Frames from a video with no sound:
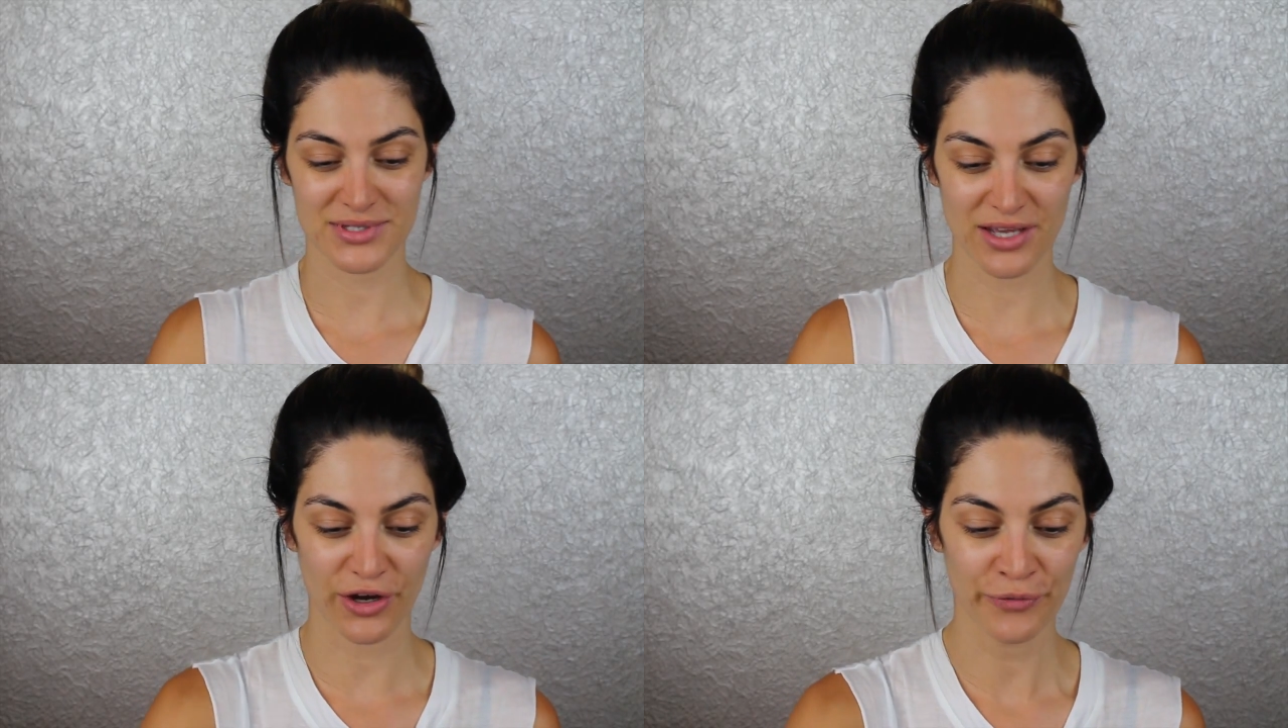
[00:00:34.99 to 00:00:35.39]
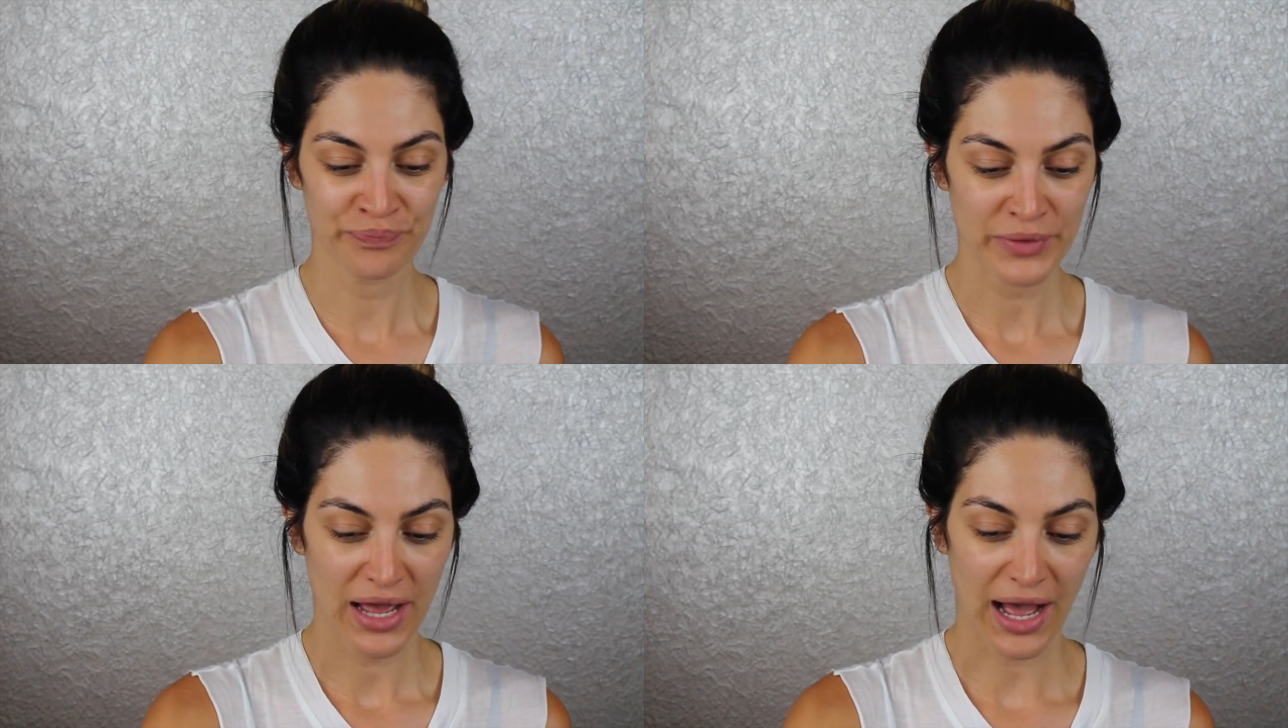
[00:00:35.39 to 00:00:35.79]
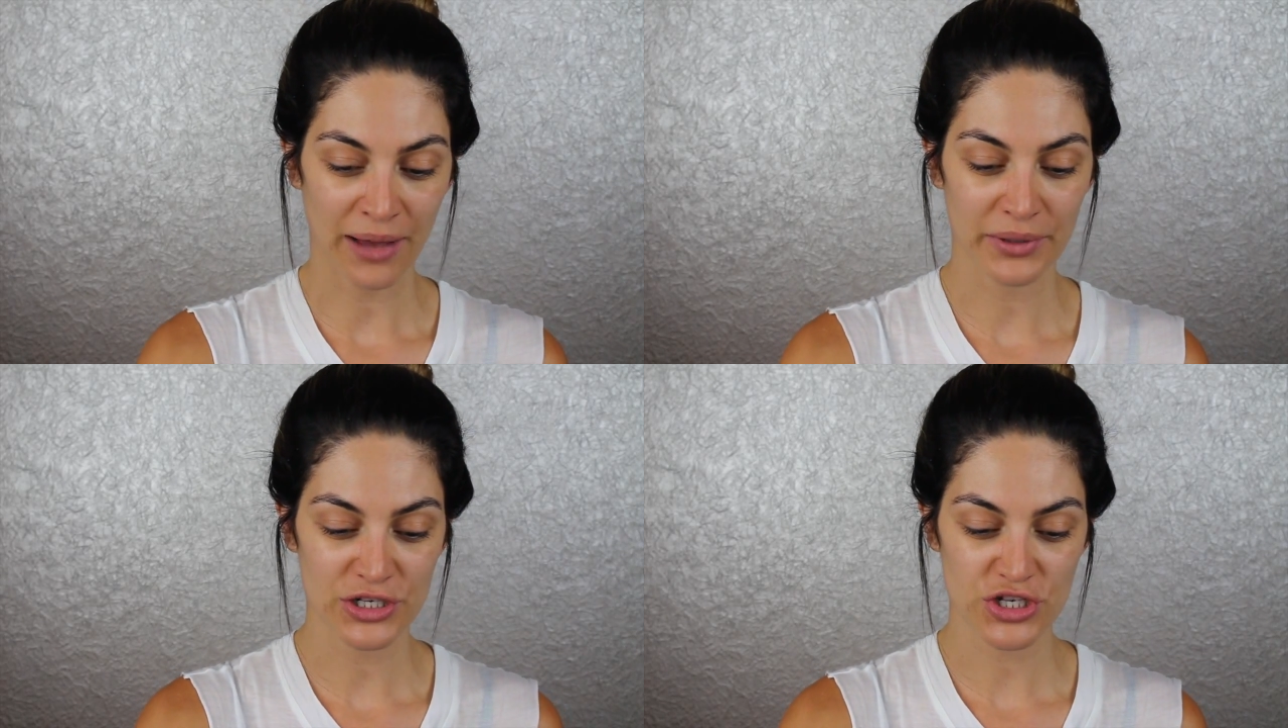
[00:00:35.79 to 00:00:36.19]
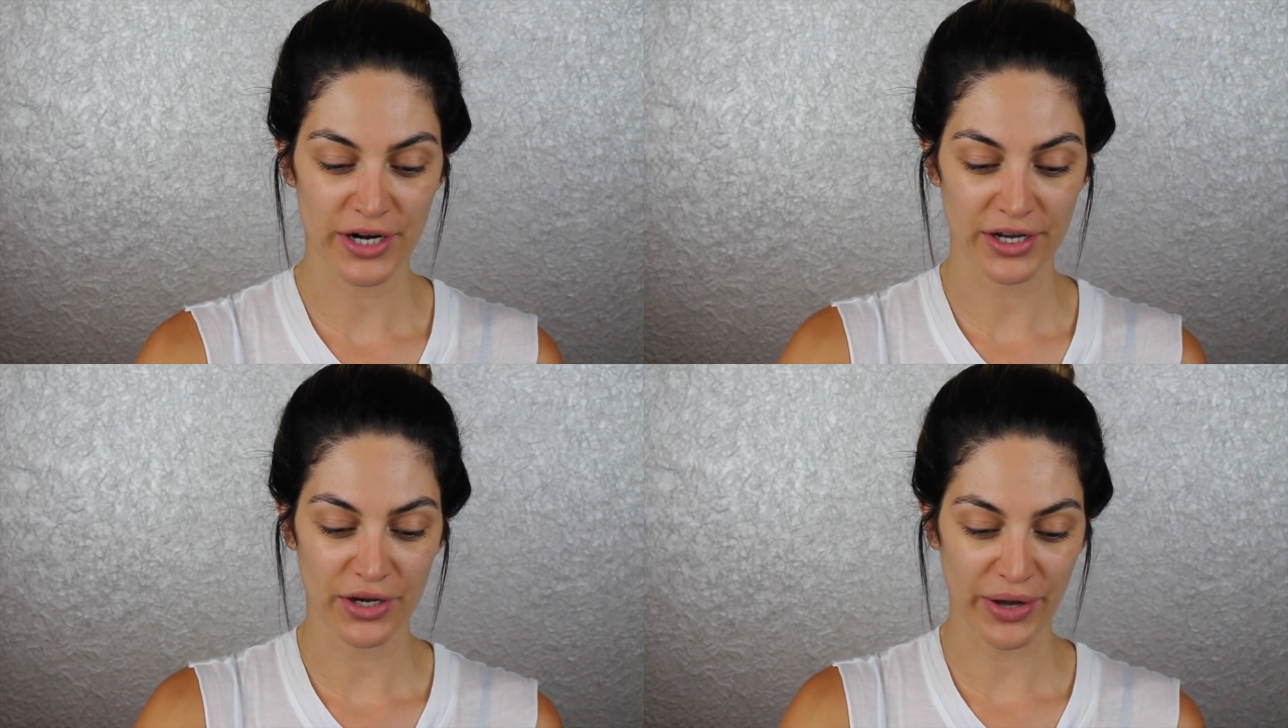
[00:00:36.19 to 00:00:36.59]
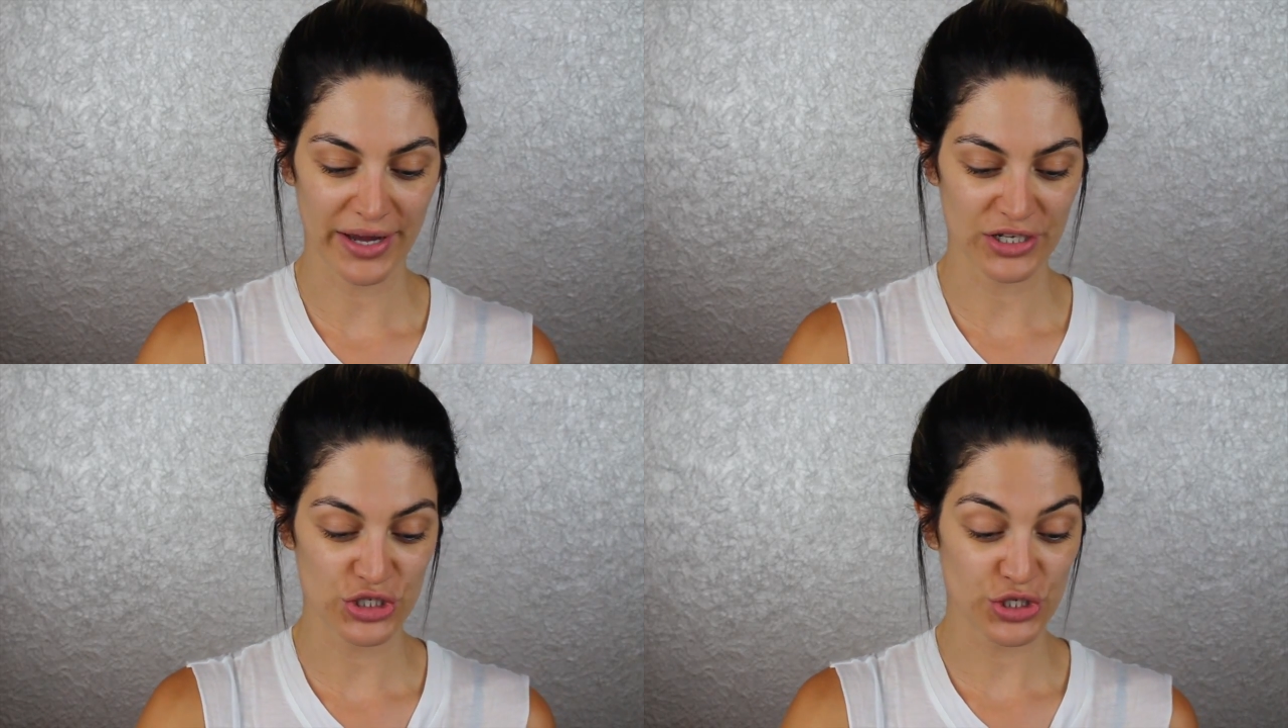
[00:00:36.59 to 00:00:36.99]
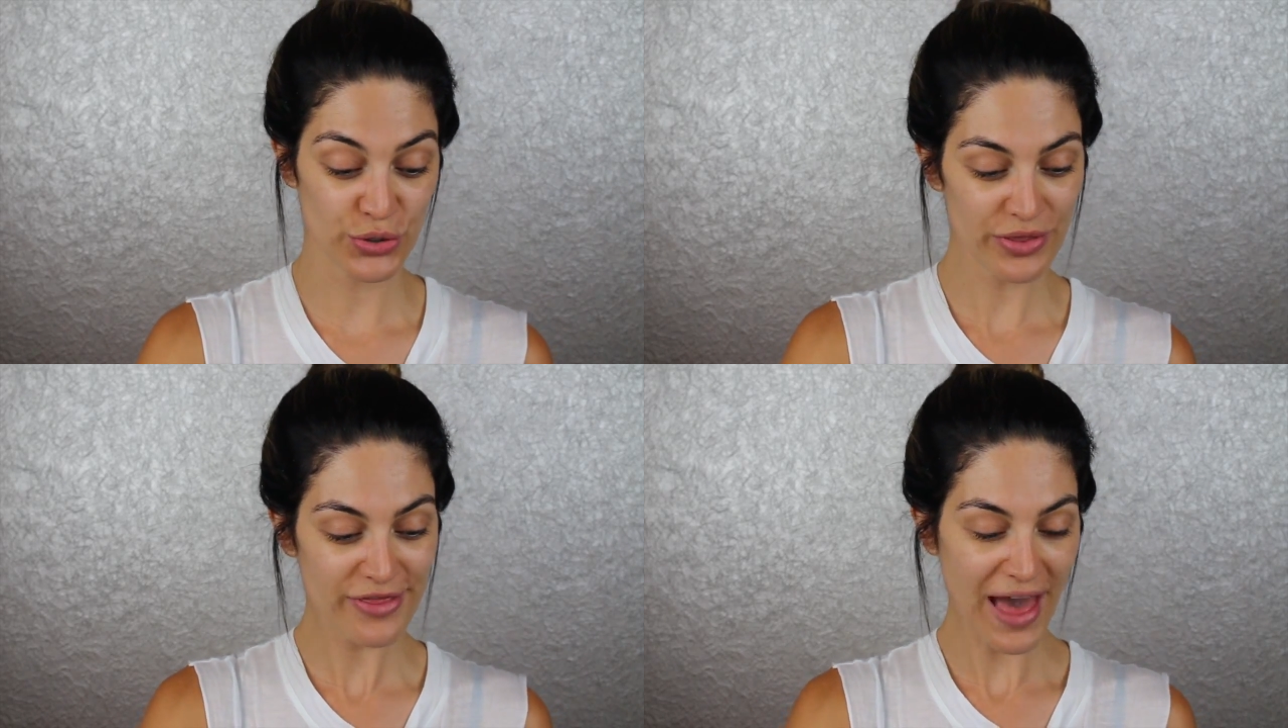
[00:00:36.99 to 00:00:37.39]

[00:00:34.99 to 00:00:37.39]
So I'm going to try to go ahead and do